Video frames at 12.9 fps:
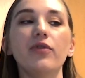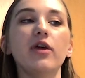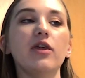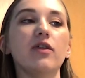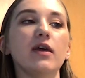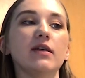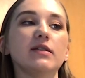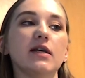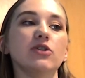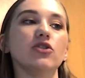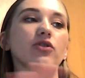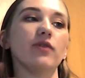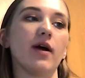things
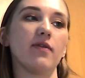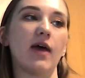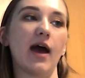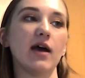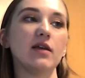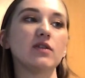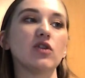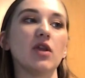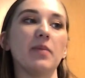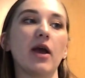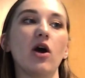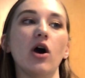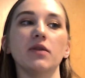centered around that. So they
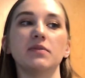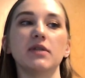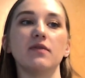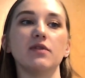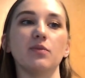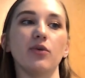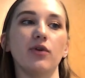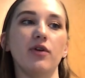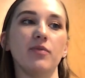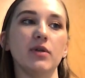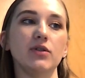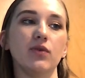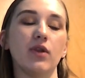might call themselves a
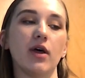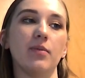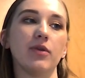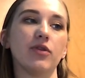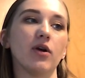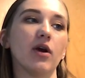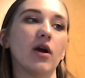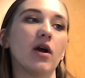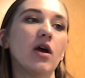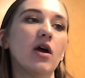bereavement doula, but they're